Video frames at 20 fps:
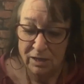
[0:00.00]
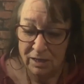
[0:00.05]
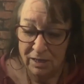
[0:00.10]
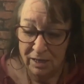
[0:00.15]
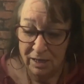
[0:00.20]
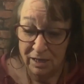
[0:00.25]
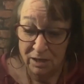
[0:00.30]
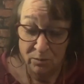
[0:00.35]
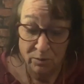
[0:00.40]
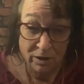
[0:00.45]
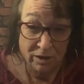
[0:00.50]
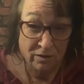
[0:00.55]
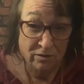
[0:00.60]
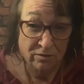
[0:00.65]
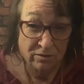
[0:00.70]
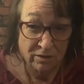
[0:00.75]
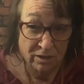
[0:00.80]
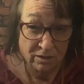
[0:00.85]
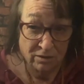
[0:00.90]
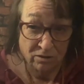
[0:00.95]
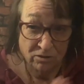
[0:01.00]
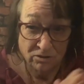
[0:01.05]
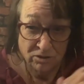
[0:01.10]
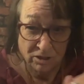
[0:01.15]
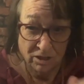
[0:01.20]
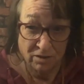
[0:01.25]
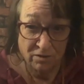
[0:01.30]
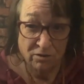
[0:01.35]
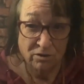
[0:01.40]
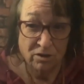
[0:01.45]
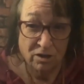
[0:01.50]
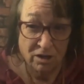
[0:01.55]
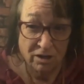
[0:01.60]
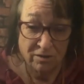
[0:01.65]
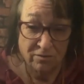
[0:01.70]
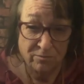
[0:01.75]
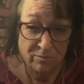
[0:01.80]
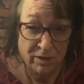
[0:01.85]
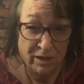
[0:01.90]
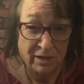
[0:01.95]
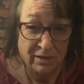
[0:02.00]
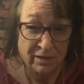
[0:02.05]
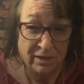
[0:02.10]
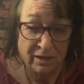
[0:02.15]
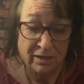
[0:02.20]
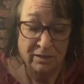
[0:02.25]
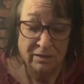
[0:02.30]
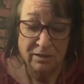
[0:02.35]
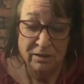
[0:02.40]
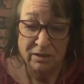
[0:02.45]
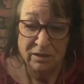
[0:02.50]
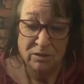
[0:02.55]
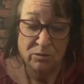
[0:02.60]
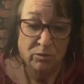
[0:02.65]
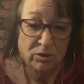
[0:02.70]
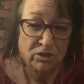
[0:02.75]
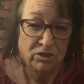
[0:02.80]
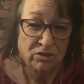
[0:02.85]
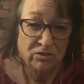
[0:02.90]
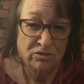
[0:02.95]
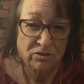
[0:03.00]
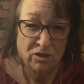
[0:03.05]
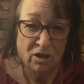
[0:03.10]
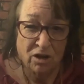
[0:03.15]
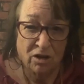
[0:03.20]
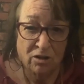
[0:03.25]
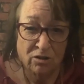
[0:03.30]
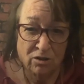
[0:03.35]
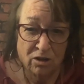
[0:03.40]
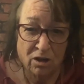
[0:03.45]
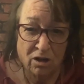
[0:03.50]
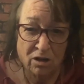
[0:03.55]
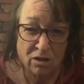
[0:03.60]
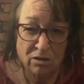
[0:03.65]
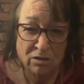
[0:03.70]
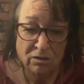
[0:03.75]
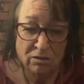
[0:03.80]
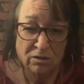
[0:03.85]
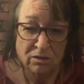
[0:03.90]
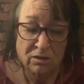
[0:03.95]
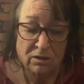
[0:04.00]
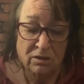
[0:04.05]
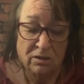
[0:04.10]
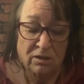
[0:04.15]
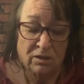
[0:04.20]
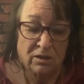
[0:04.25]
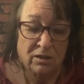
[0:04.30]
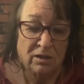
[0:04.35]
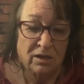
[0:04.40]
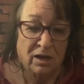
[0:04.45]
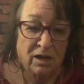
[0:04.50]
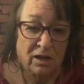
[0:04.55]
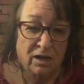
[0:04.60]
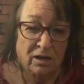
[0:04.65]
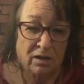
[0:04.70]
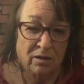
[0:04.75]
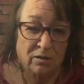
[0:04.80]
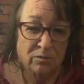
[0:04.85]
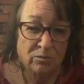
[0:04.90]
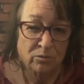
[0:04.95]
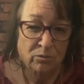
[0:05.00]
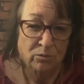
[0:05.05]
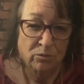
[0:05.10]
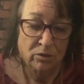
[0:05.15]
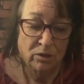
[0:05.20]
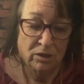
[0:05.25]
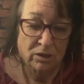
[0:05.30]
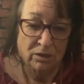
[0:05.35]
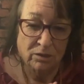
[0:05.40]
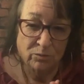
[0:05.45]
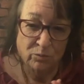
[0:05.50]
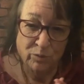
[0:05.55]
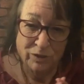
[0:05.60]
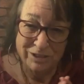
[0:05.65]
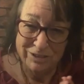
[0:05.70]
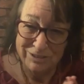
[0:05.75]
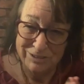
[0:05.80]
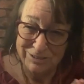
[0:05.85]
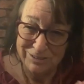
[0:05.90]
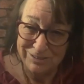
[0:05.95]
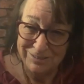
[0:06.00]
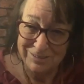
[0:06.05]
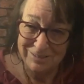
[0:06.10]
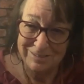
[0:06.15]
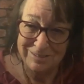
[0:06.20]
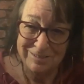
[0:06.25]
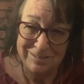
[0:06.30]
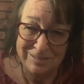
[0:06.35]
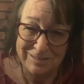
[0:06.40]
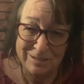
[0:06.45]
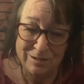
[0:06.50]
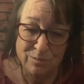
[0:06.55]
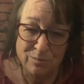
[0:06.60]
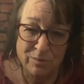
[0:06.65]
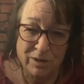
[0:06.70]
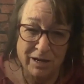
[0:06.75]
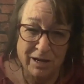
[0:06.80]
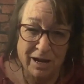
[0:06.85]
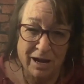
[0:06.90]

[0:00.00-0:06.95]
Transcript: Anyway, then there's another kind of mandate, which is not a law, uh, which still may